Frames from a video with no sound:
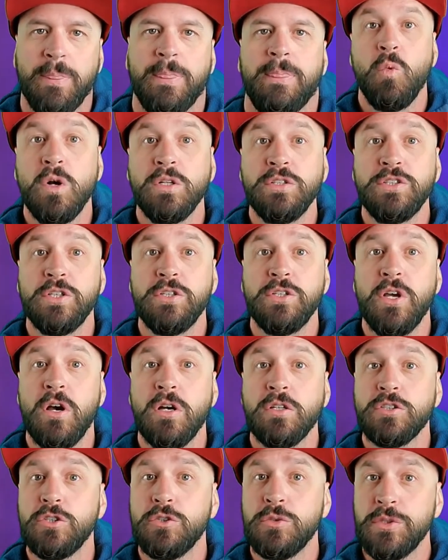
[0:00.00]
Once your
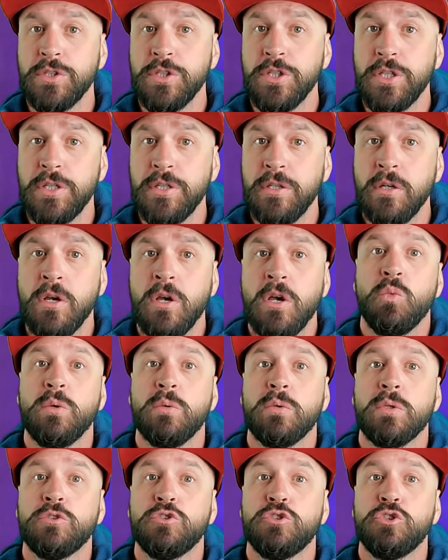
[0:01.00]
dog's doing good, we
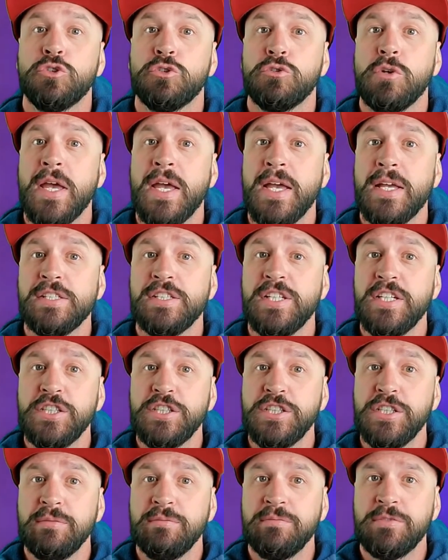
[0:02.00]
will
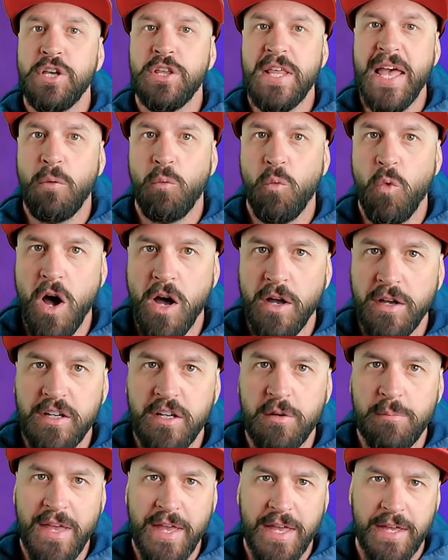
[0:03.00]
transition to that walk
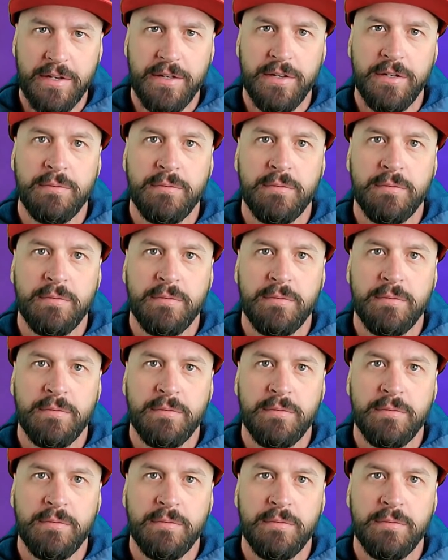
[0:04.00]
command.